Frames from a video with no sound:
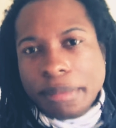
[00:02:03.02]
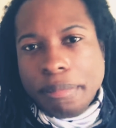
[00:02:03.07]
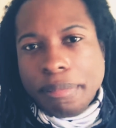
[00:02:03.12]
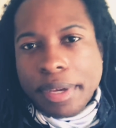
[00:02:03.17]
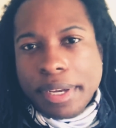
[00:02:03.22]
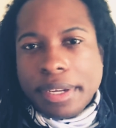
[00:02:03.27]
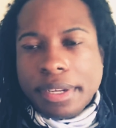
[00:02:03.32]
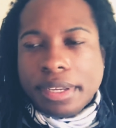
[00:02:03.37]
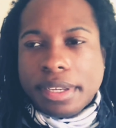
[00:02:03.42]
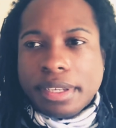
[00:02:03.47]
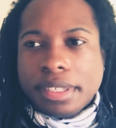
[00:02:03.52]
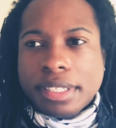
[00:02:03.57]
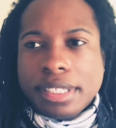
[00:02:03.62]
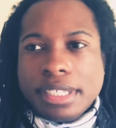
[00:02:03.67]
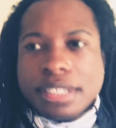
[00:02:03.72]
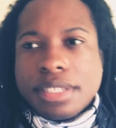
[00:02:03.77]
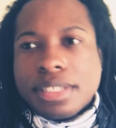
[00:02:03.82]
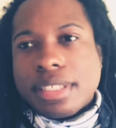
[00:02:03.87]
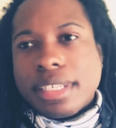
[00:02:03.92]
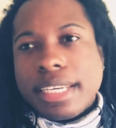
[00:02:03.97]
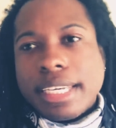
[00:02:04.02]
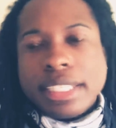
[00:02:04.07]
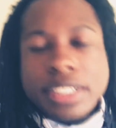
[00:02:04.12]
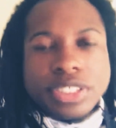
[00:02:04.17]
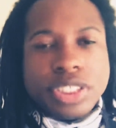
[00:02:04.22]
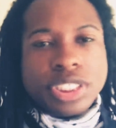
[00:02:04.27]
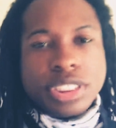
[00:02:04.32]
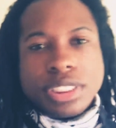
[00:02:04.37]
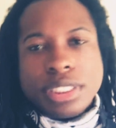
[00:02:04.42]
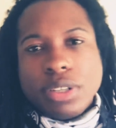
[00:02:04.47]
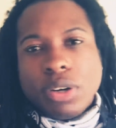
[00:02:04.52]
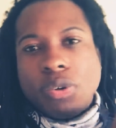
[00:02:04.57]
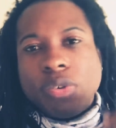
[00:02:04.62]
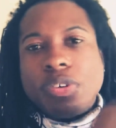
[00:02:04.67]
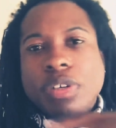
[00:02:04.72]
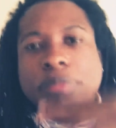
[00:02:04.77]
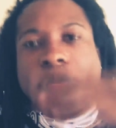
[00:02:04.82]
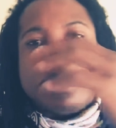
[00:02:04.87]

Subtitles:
beta is like you're just all over the